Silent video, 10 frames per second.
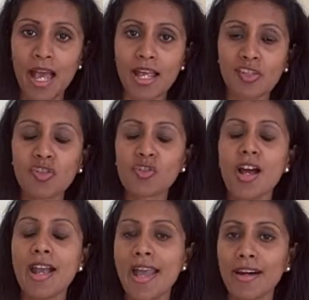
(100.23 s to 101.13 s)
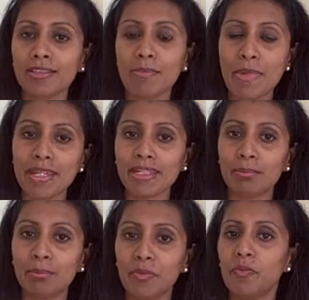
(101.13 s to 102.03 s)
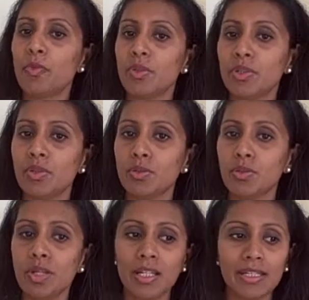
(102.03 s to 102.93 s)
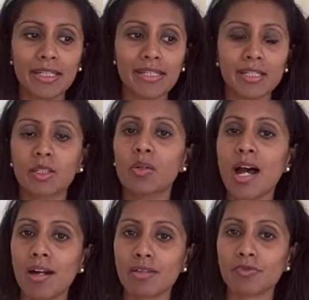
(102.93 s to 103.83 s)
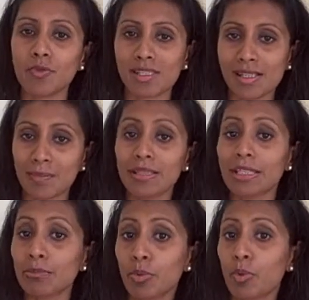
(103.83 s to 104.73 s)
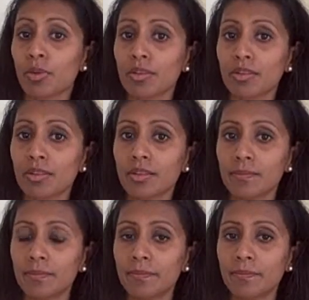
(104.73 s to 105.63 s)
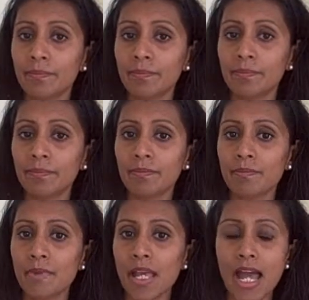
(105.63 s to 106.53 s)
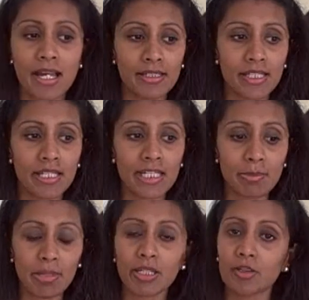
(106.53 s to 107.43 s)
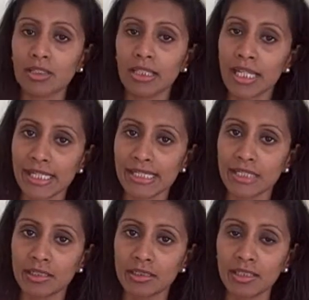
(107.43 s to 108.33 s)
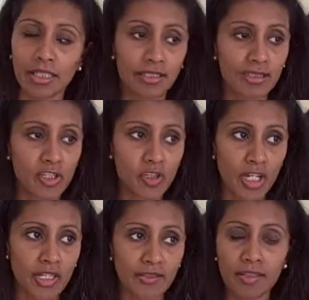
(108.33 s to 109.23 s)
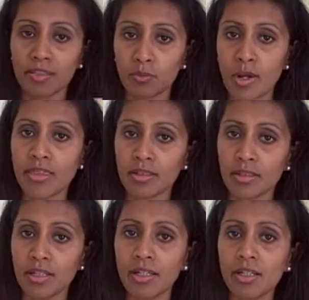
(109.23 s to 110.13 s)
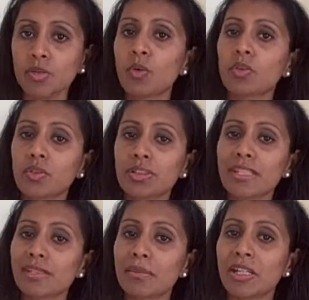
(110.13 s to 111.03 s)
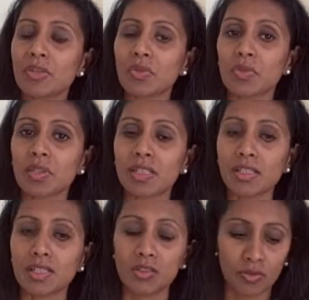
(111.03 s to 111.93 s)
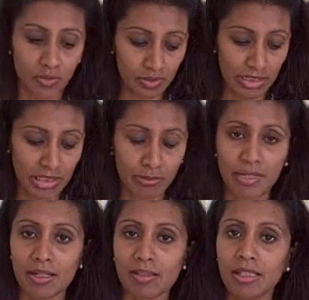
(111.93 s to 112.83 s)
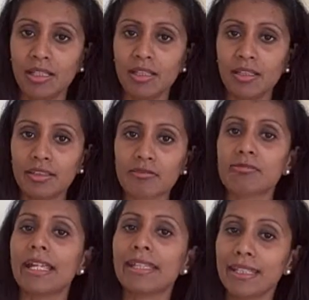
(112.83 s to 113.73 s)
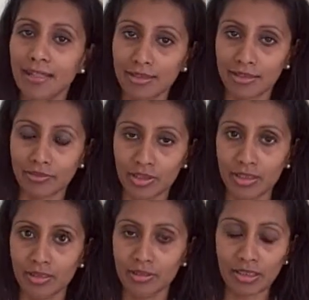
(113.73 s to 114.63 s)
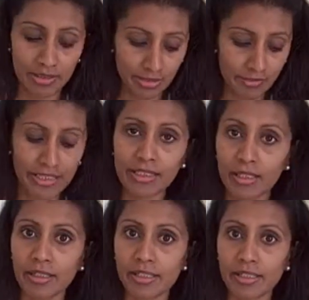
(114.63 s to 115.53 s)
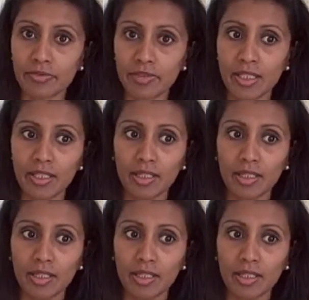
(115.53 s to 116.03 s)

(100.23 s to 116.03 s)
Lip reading: And try out the makeup before you need to go out for something important. And depending on the lighting and the shades and the weather, you also need to make sure that you're thinking about the right kind of color, the right kind of